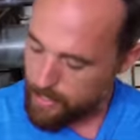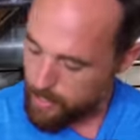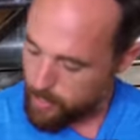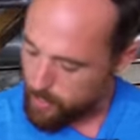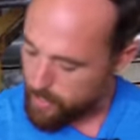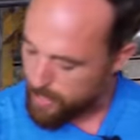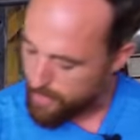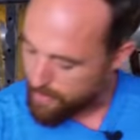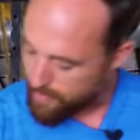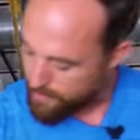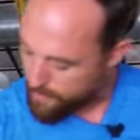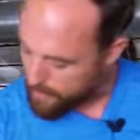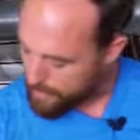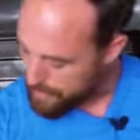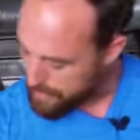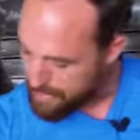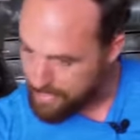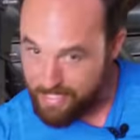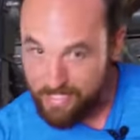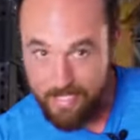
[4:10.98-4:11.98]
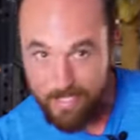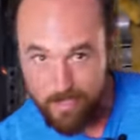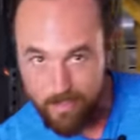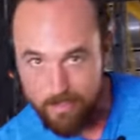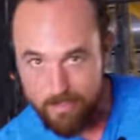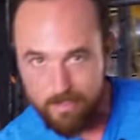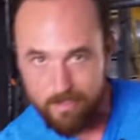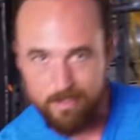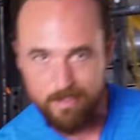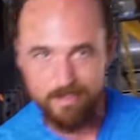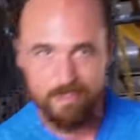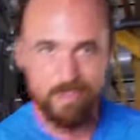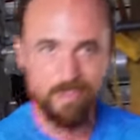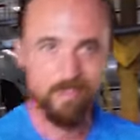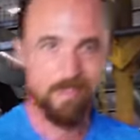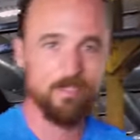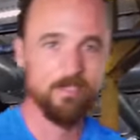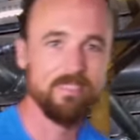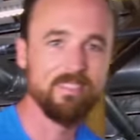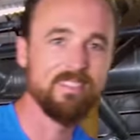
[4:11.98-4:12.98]
I try to figure this out. There we
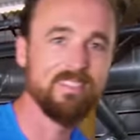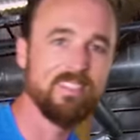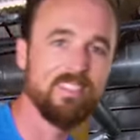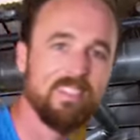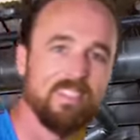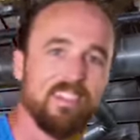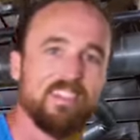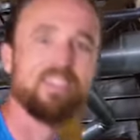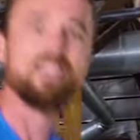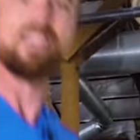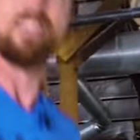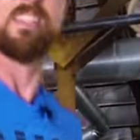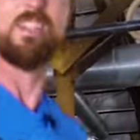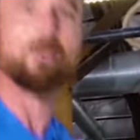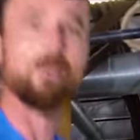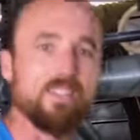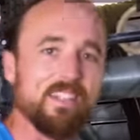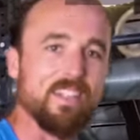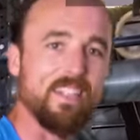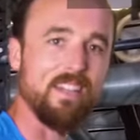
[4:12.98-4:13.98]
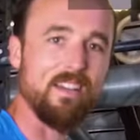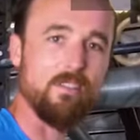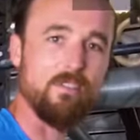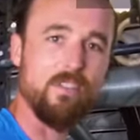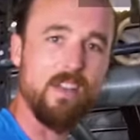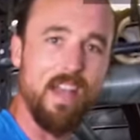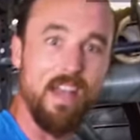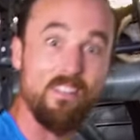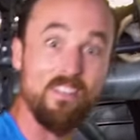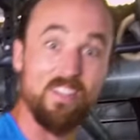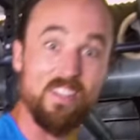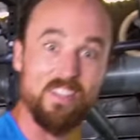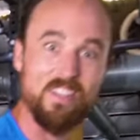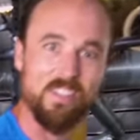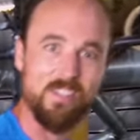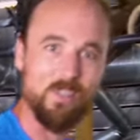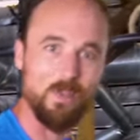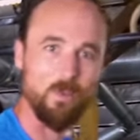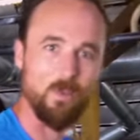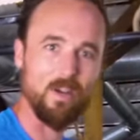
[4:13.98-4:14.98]
go. It's almost like I haven't done
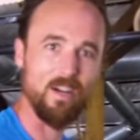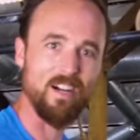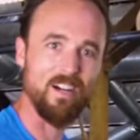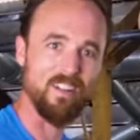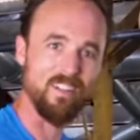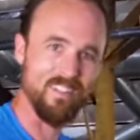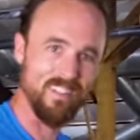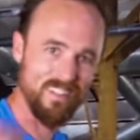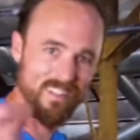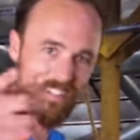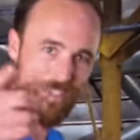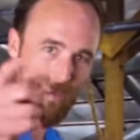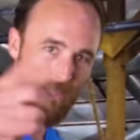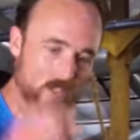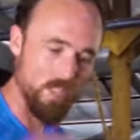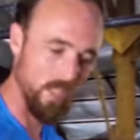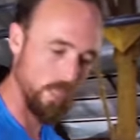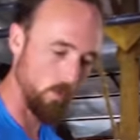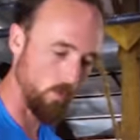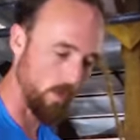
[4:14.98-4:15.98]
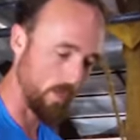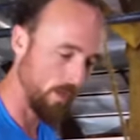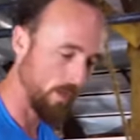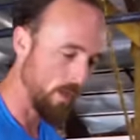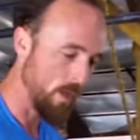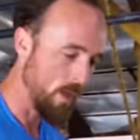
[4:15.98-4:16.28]
this in a while. Don't tell anyone.